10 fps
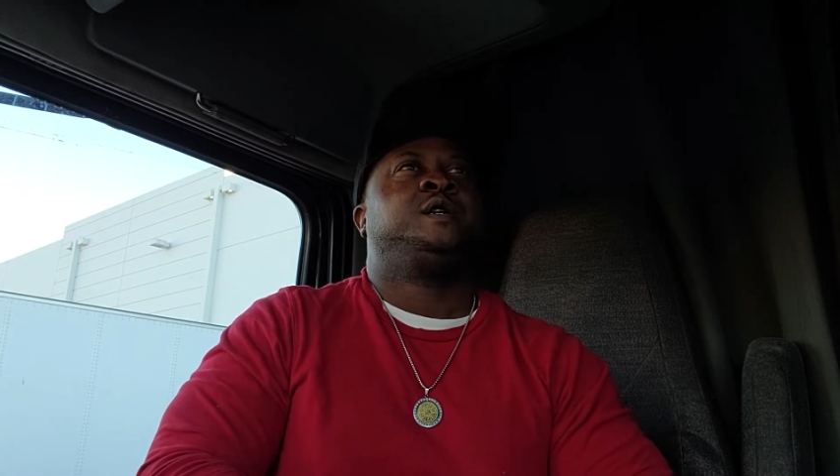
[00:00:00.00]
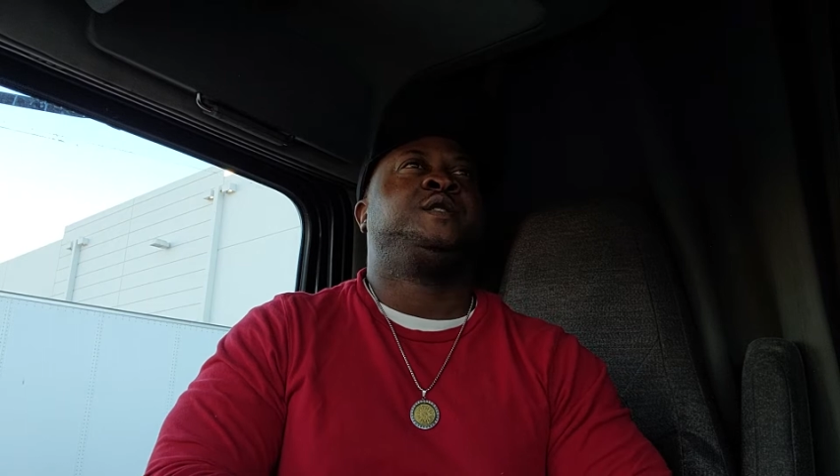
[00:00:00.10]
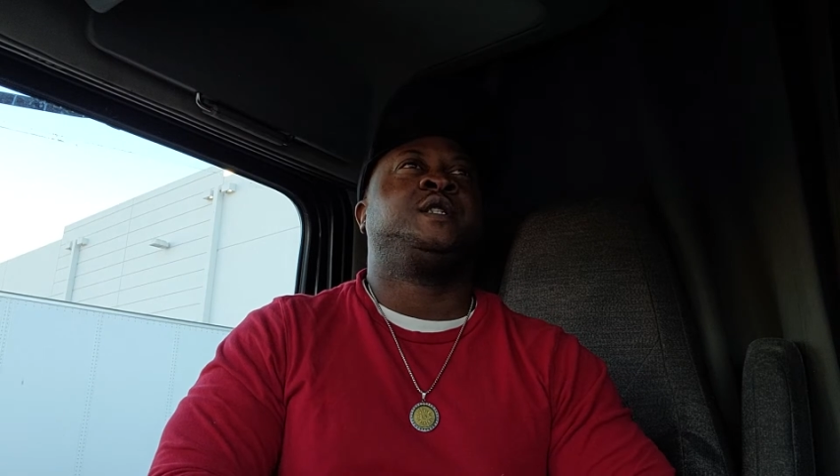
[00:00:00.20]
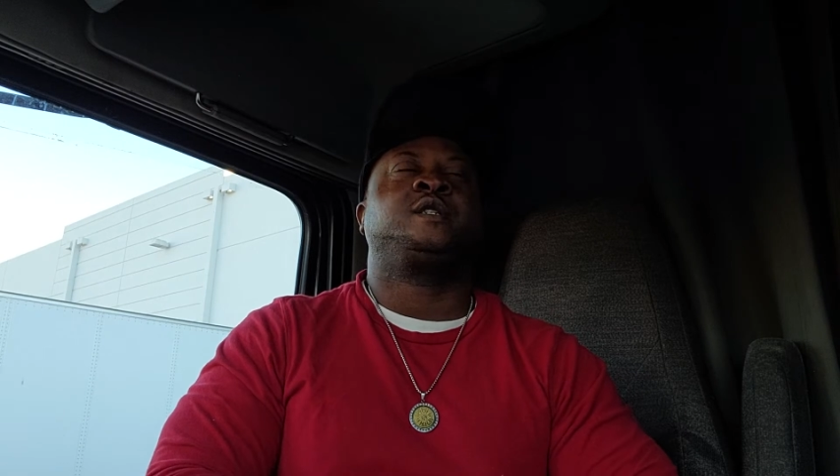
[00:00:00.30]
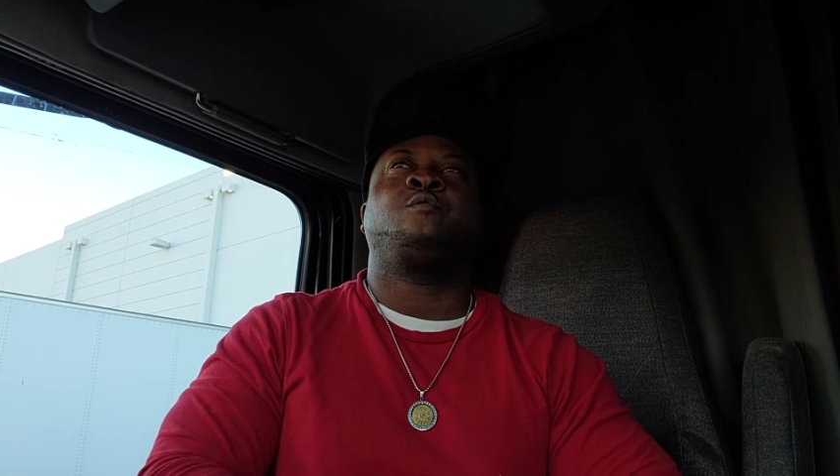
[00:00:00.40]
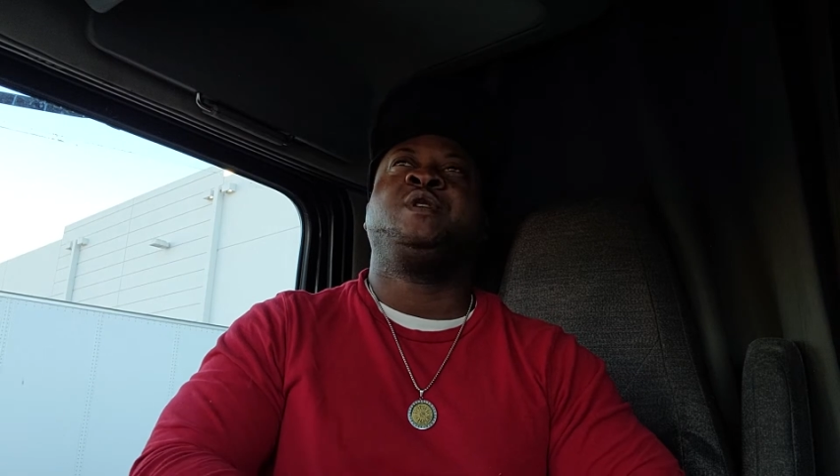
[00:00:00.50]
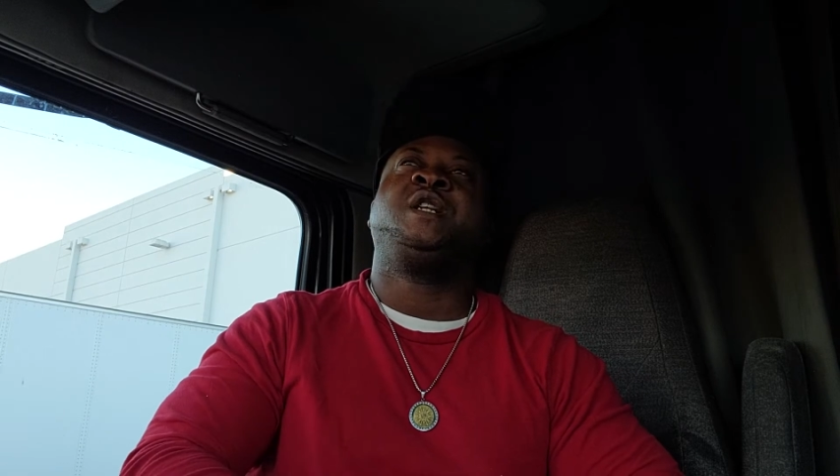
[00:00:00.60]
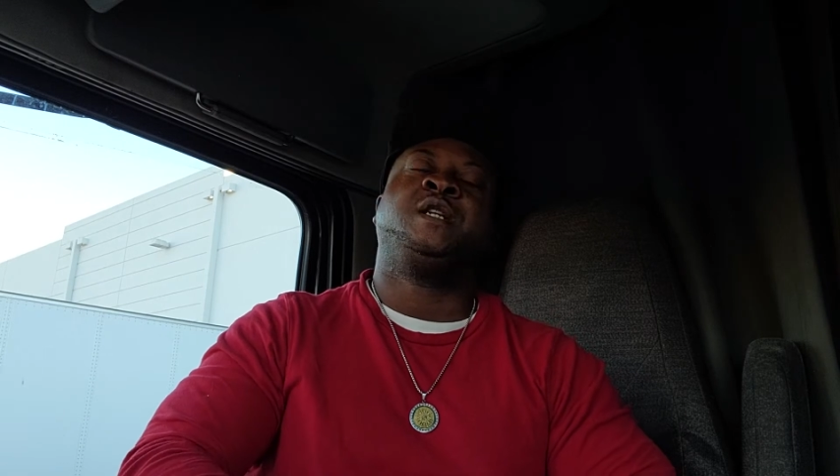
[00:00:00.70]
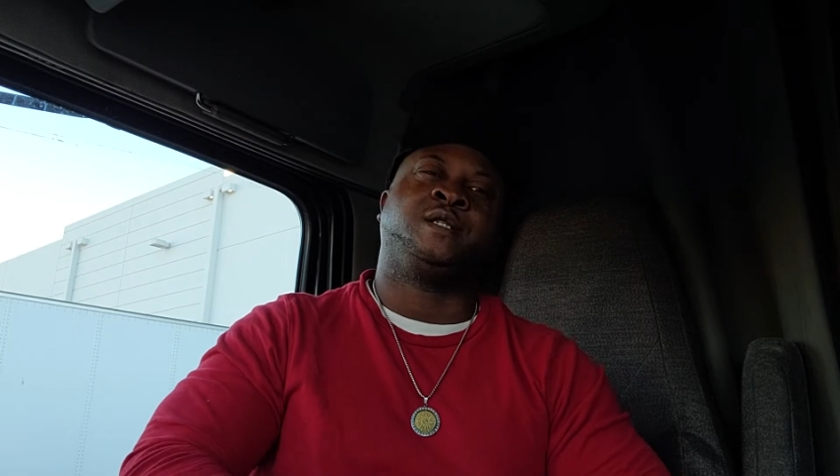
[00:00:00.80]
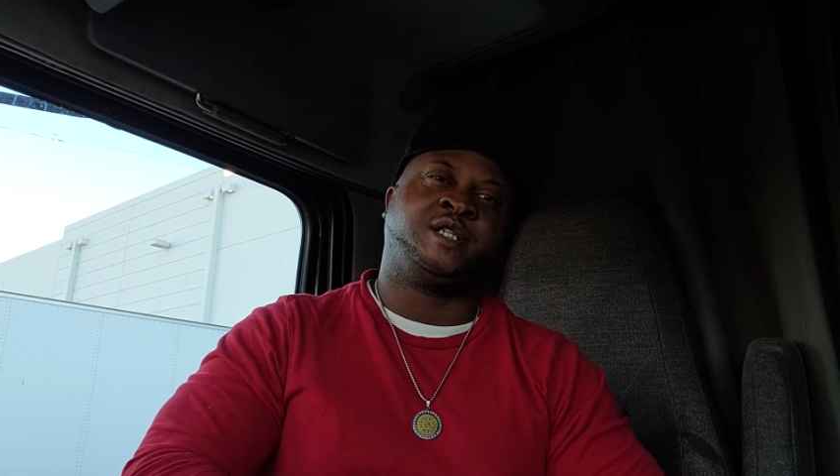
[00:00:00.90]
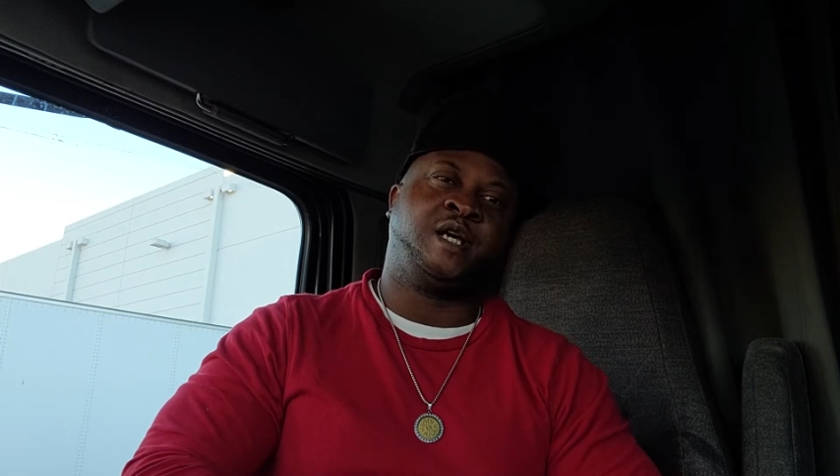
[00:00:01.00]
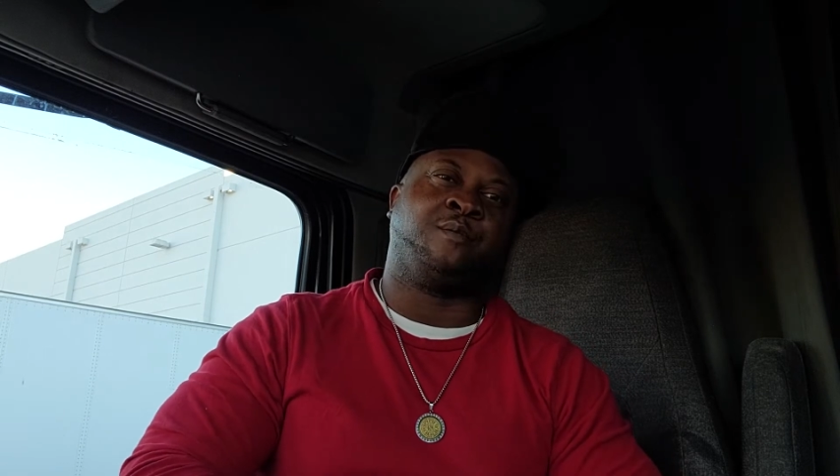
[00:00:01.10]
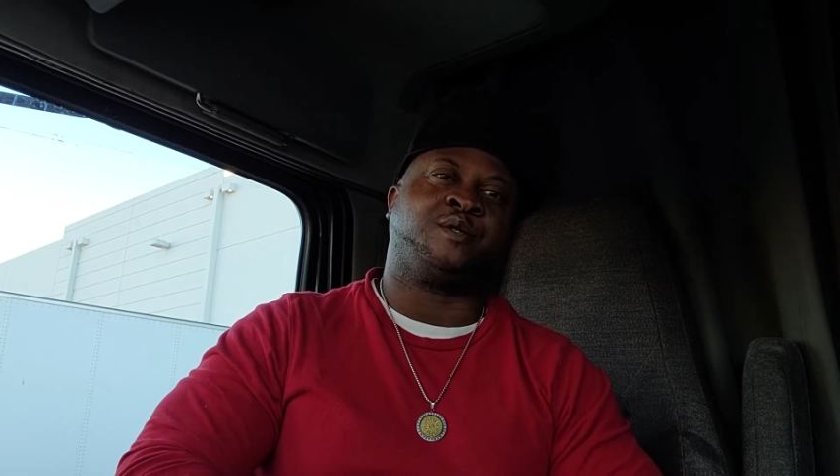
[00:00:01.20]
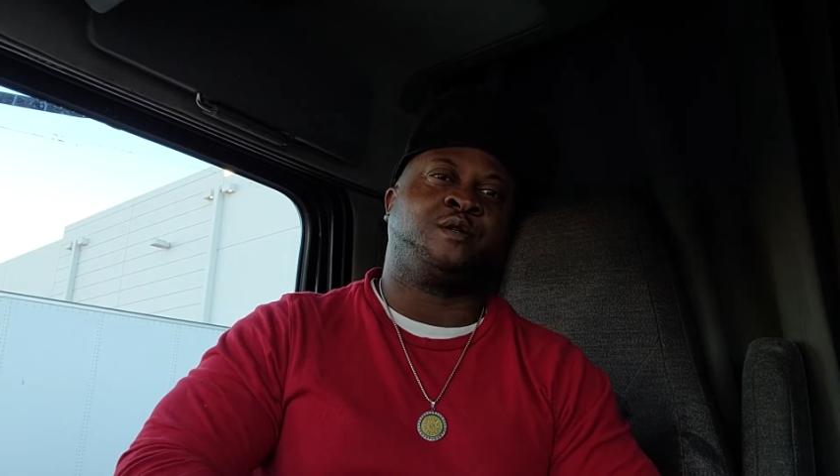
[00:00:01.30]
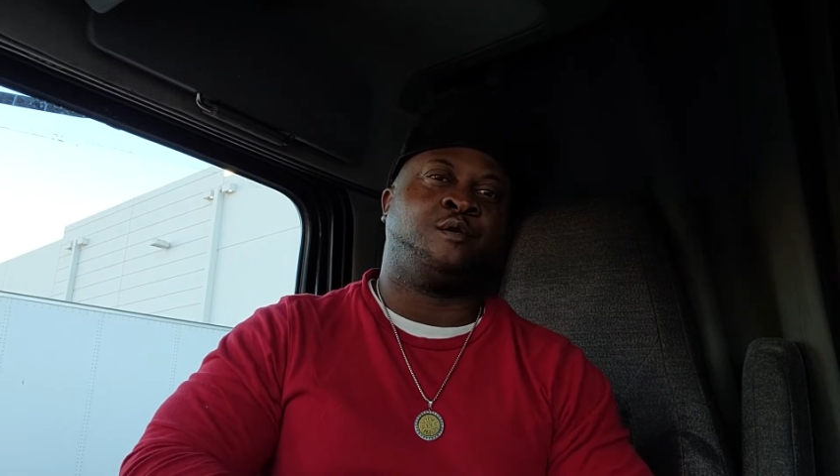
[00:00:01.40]
Just gonna be little
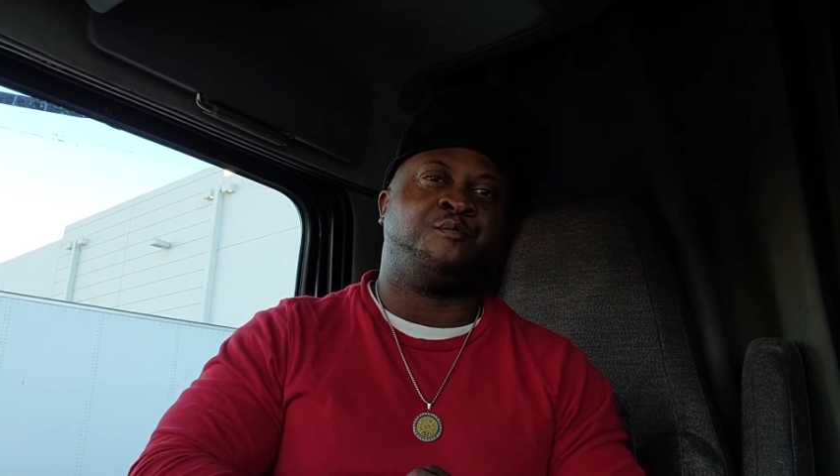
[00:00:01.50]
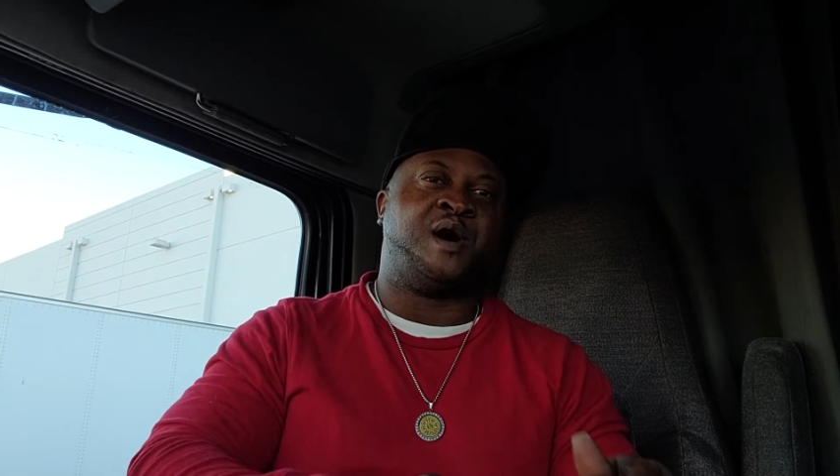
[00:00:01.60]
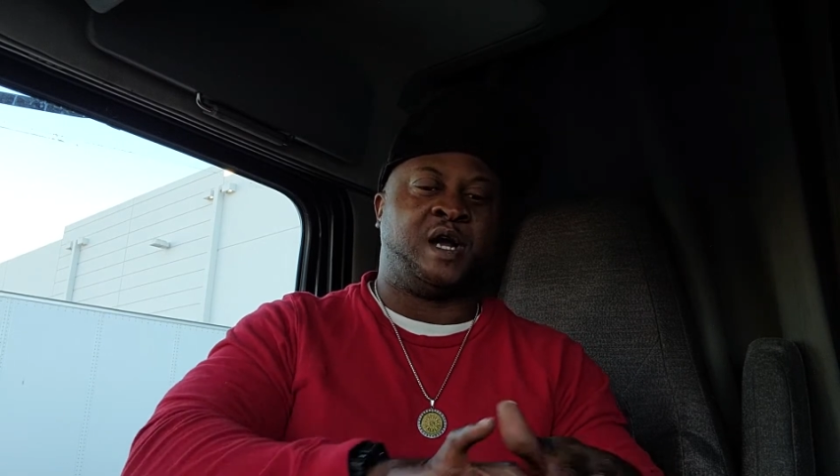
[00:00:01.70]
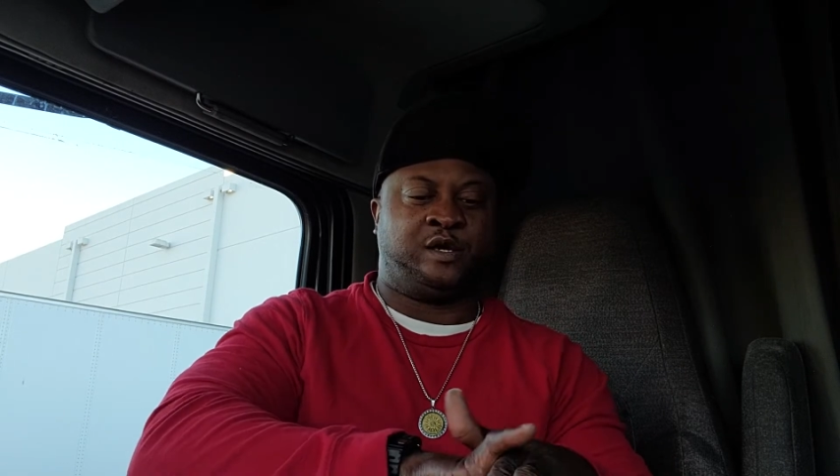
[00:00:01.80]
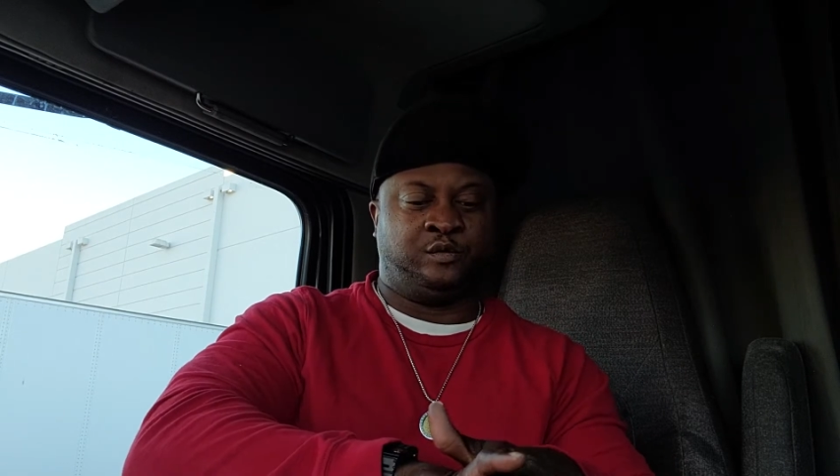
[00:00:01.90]
tips by